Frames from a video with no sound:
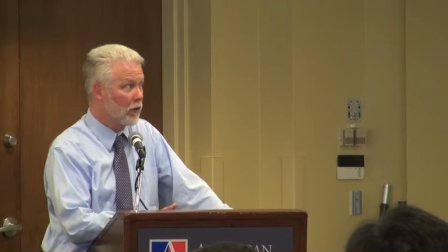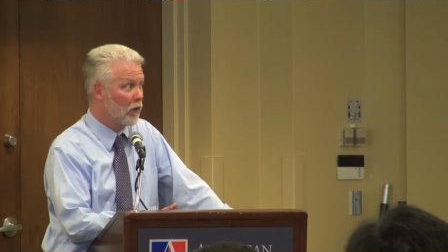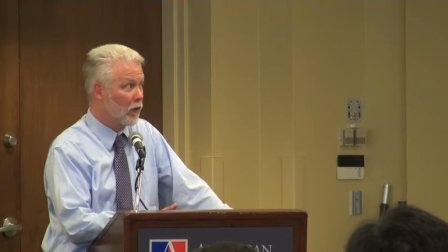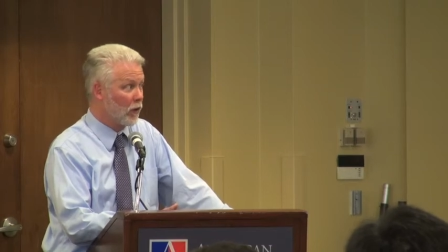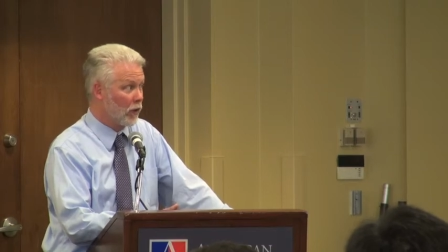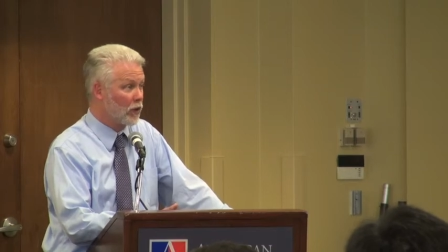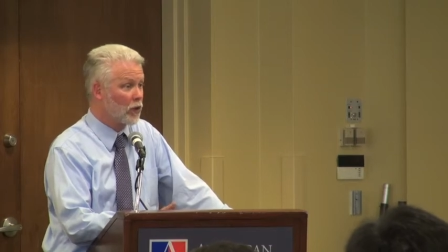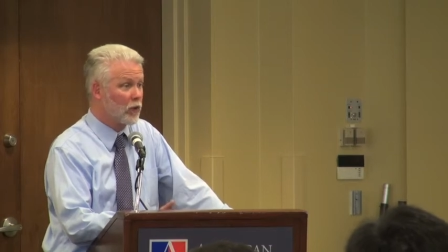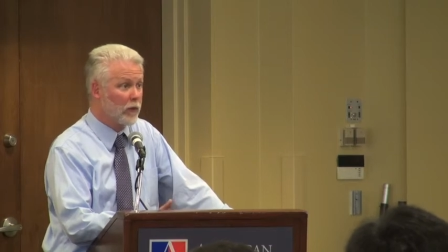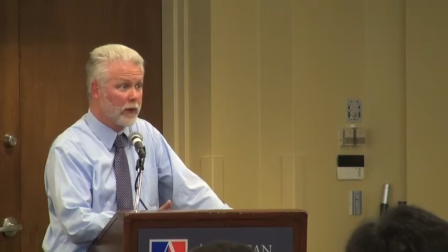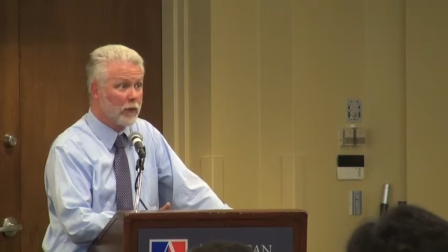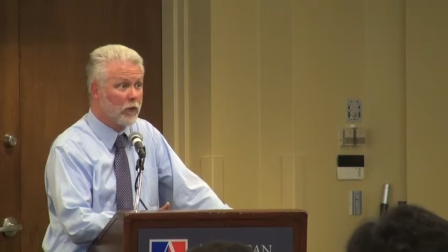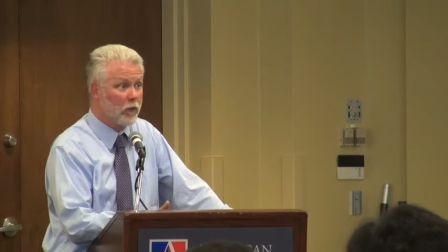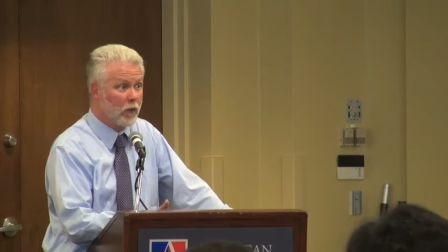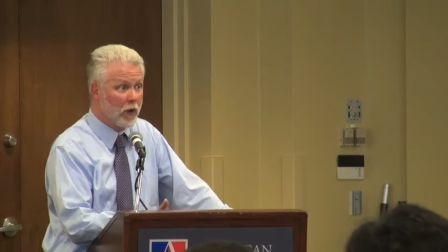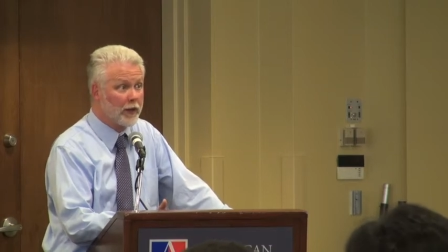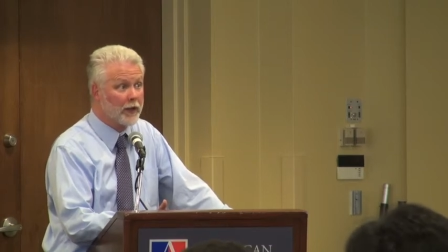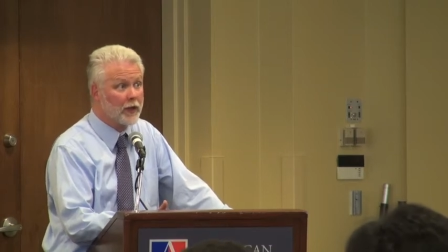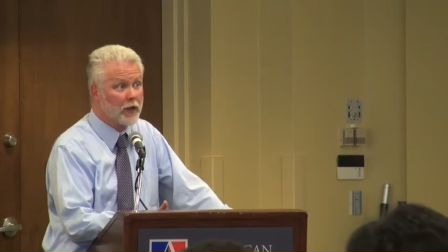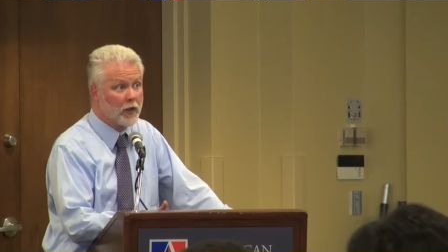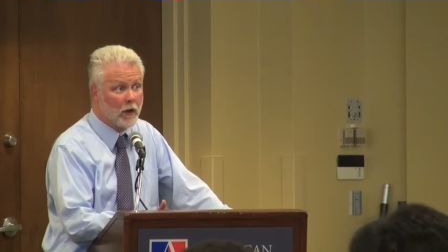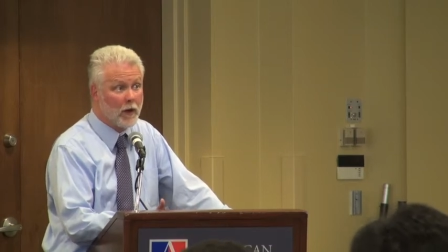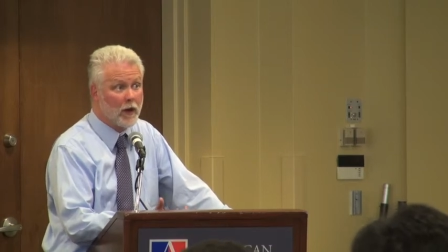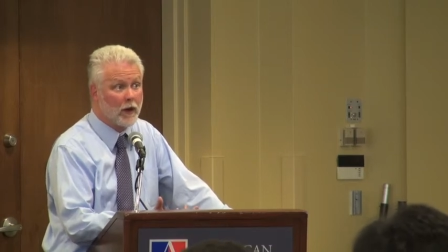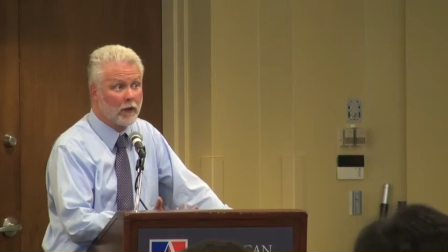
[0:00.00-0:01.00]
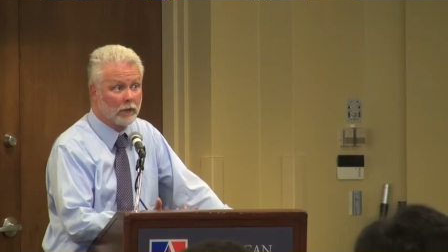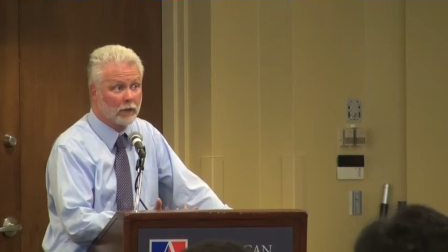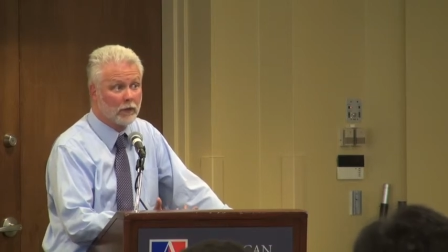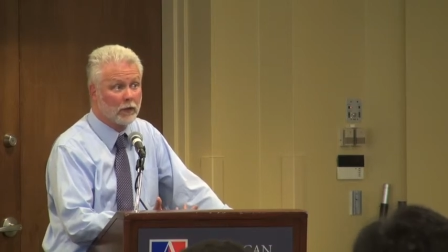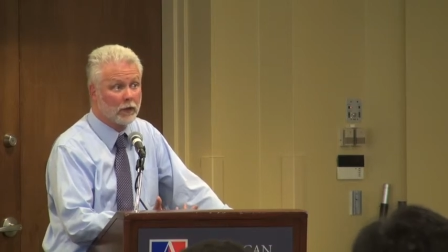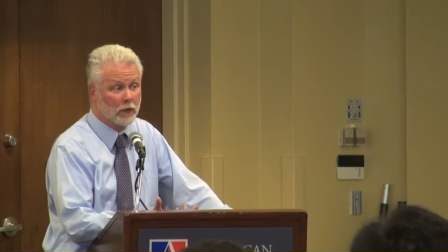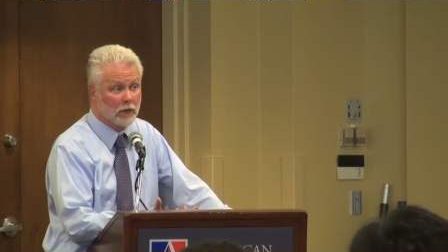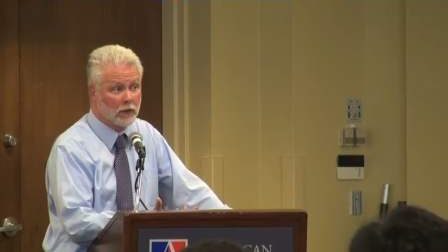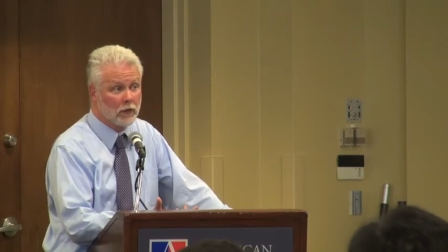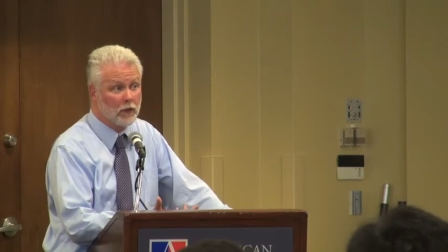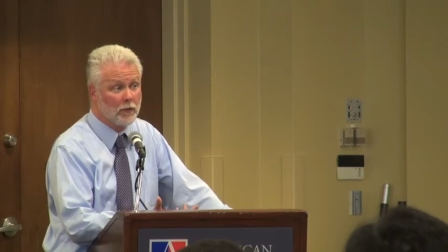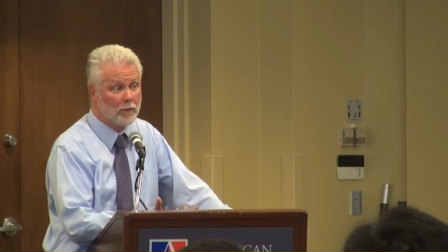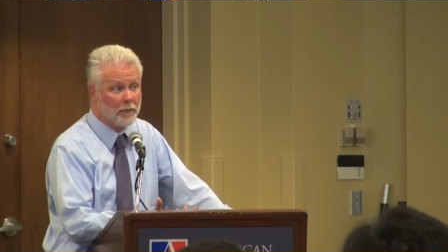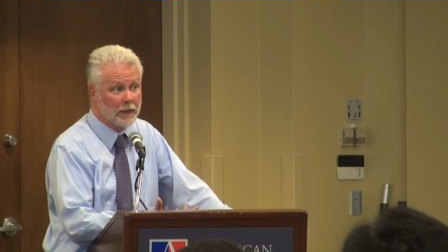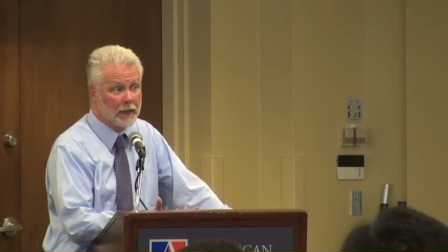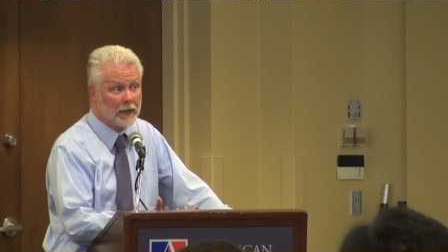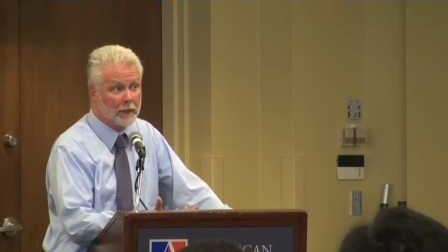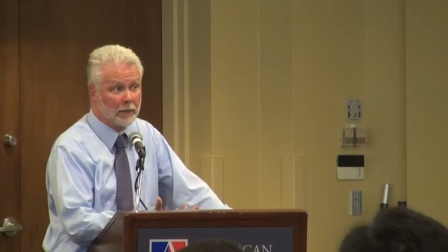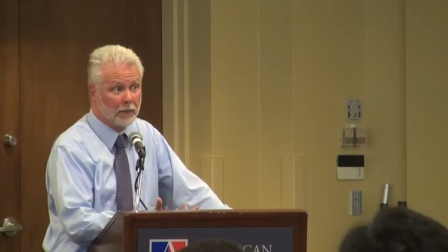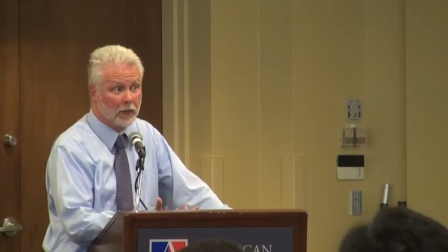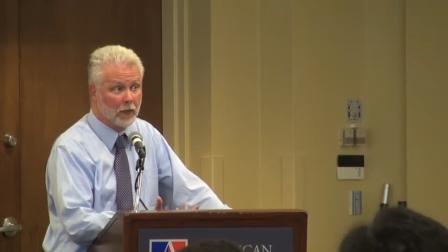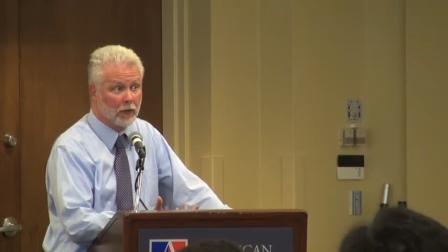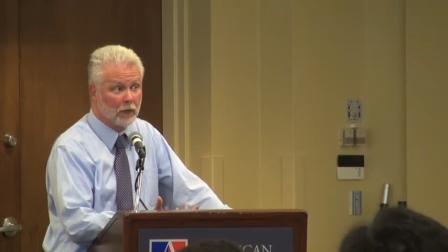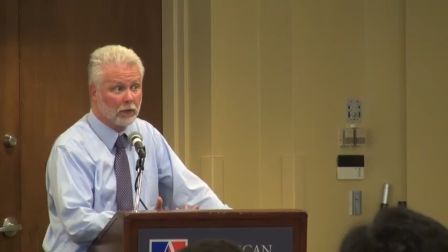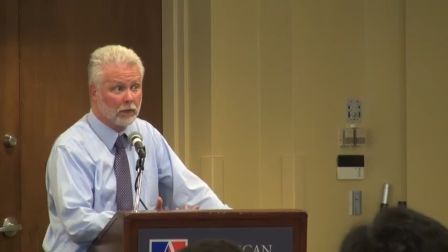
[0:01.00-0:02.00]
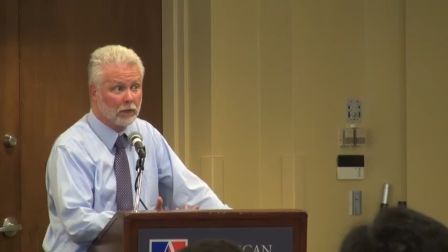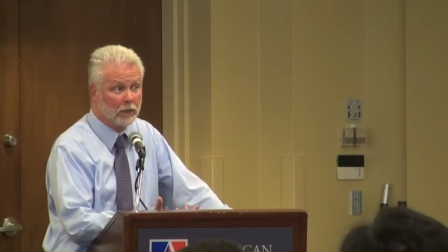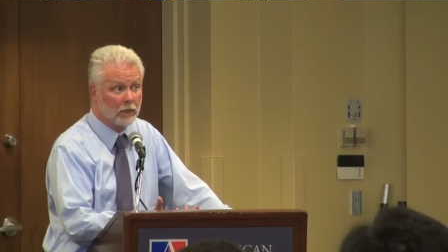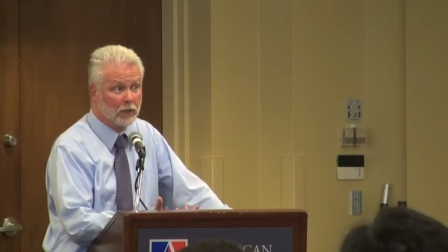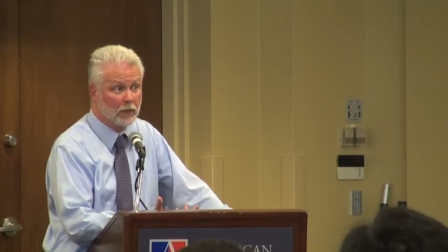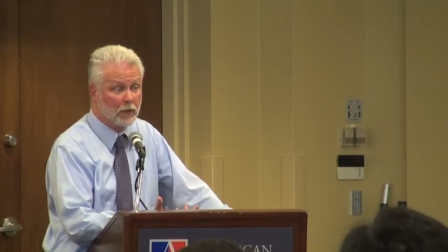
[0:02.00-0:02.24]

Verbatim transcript: Or do we want to go out and recruit people?